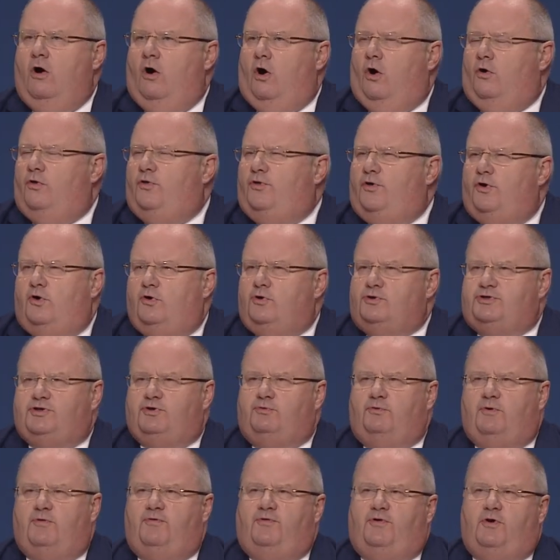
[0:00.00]
or those
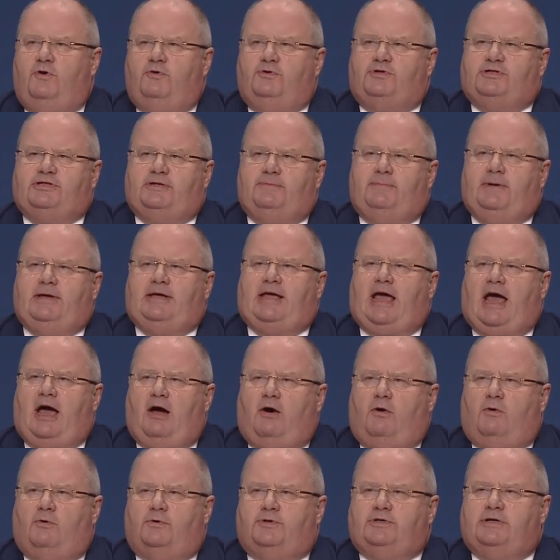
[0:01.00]
who refuse to be
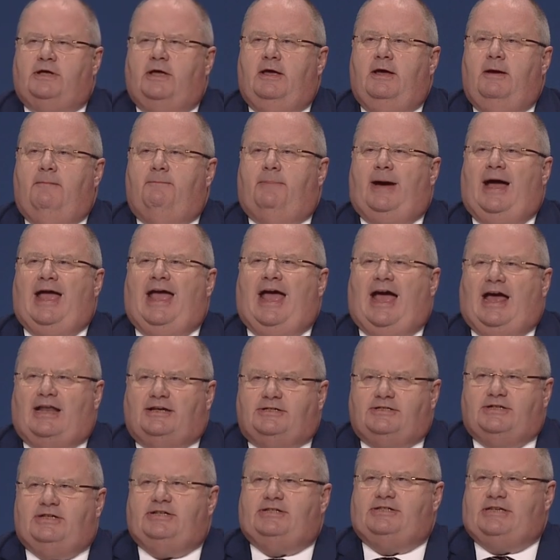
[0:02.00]
cowed by
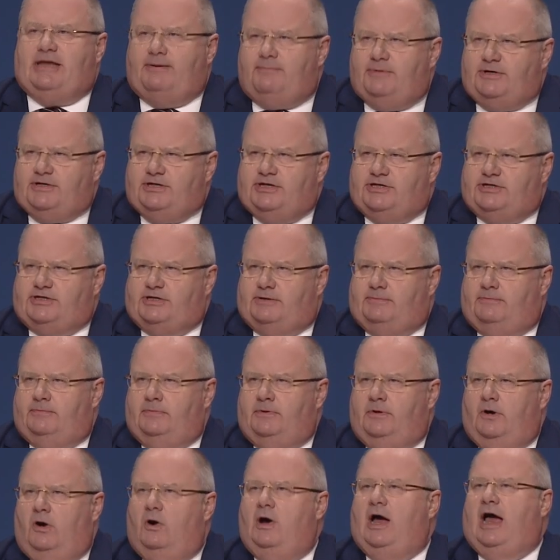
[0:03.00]
anti-Semitism
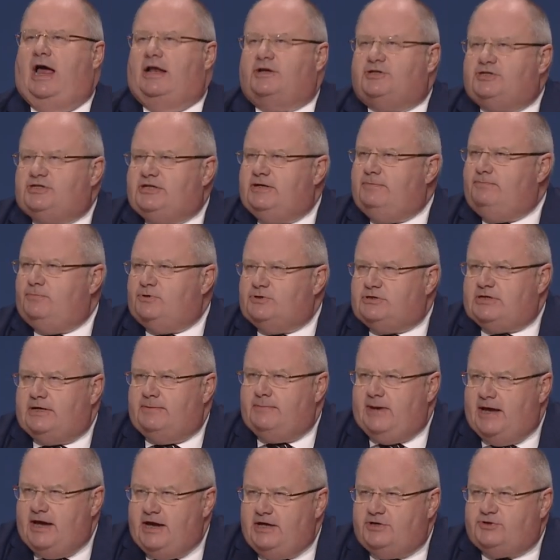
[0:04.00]
or
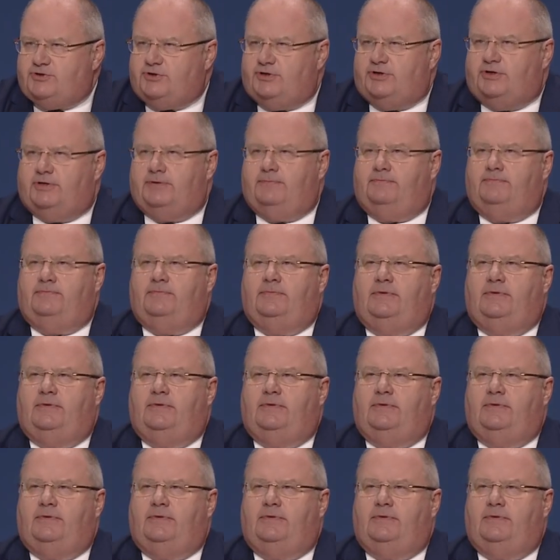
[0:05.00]
anti-Muslim hatred,